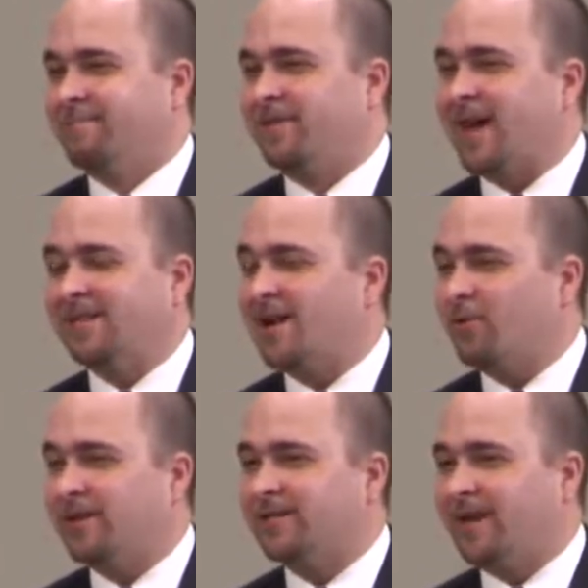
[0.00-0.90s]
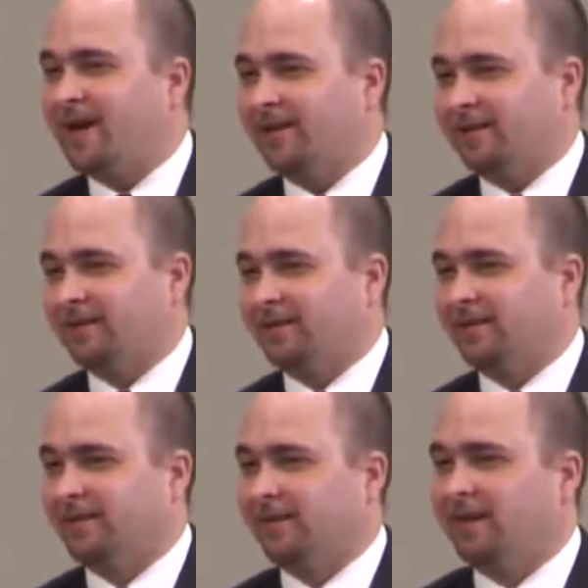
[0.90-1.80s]
But that's not what it's saying.
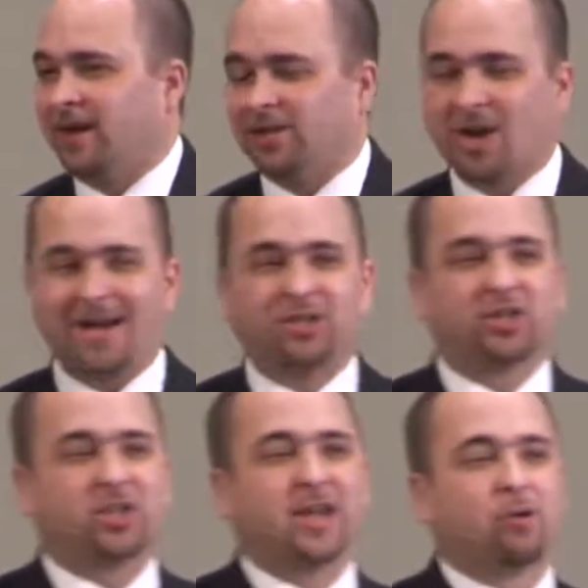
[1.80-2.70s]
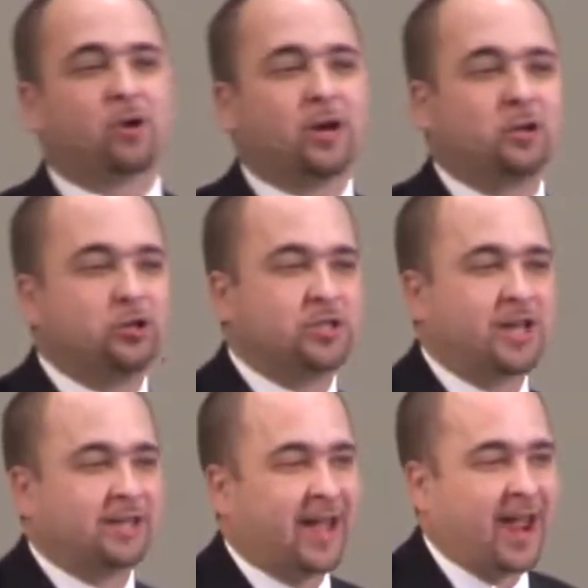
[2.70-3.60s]
It's not just that they were going to lose
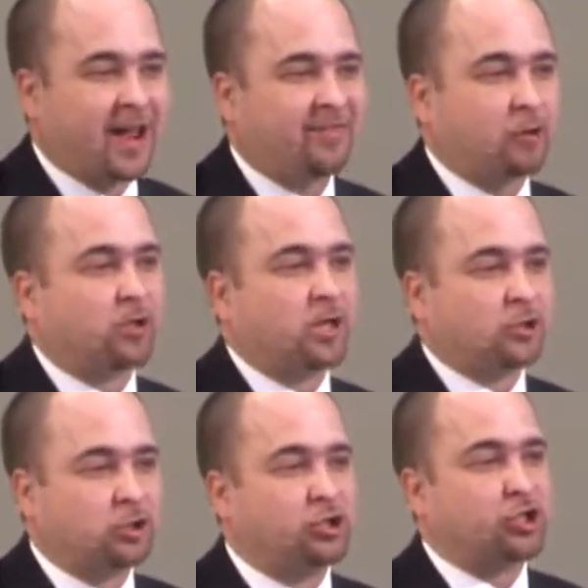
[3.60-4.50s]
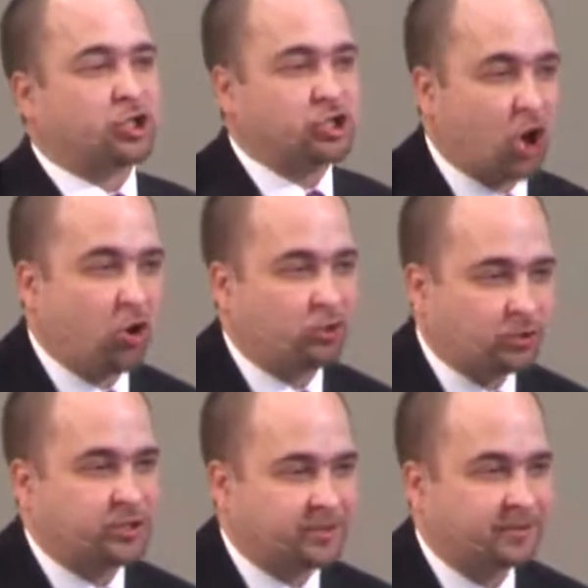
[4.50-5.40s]
the land, they were going to lose their
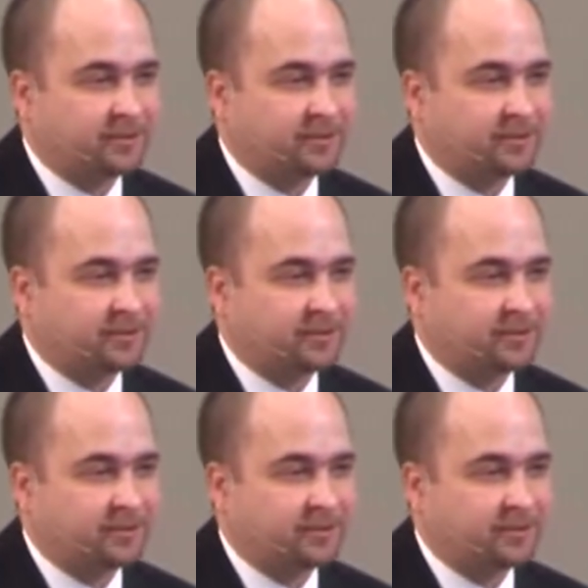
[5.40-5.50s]
souls.